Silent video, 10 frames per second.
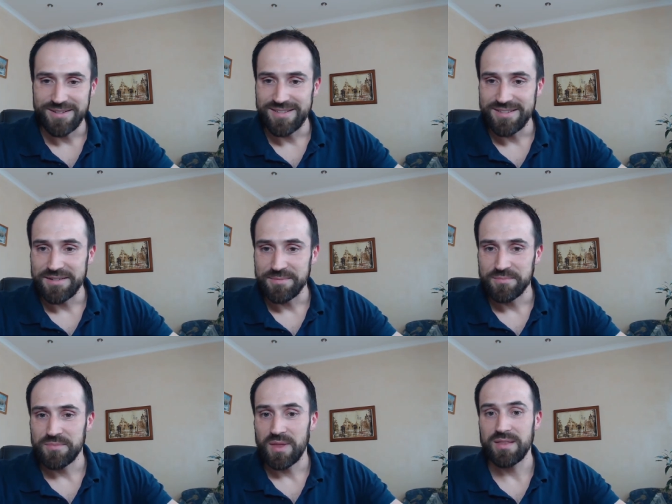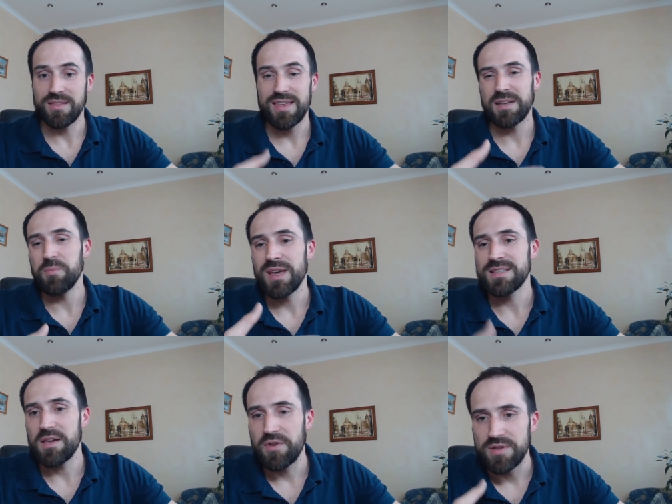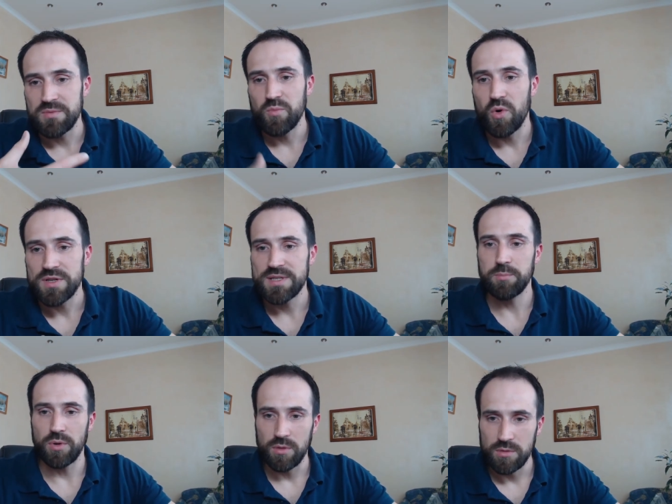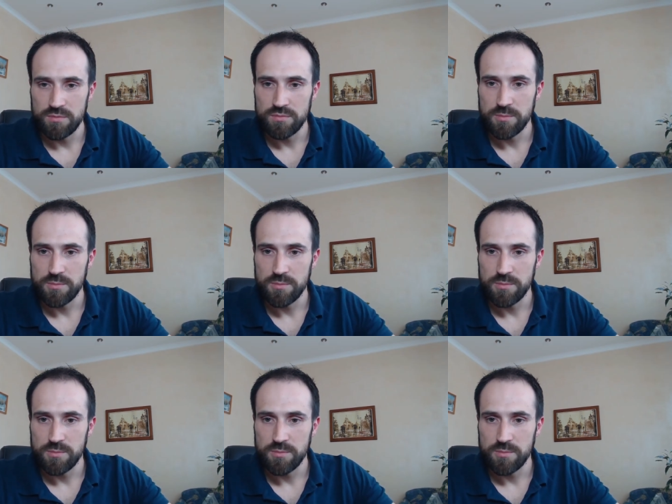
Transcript: uh, that makes everything more simple.